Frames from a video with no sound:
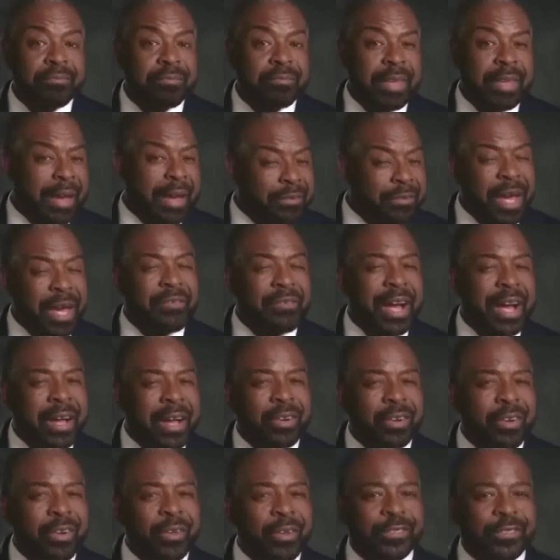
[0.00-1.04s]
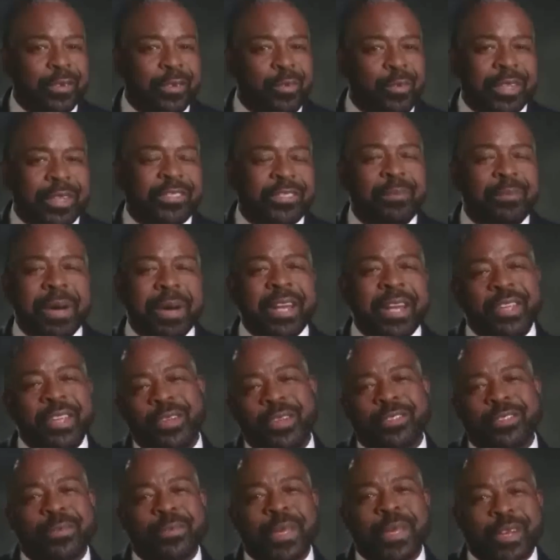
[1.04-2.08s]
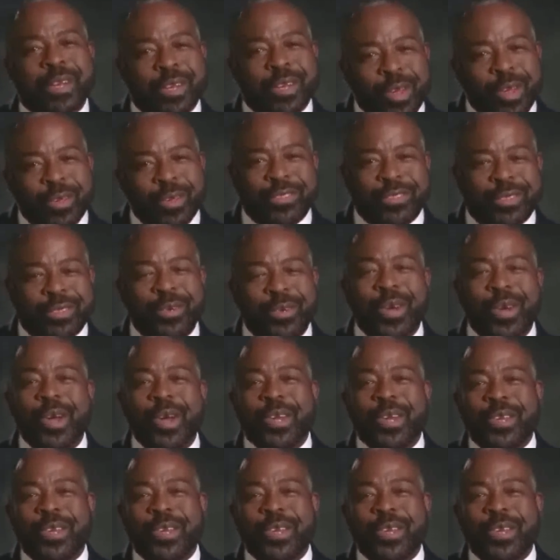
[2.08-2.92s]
Have you ever outgrown someone? Somebody you used to be close to,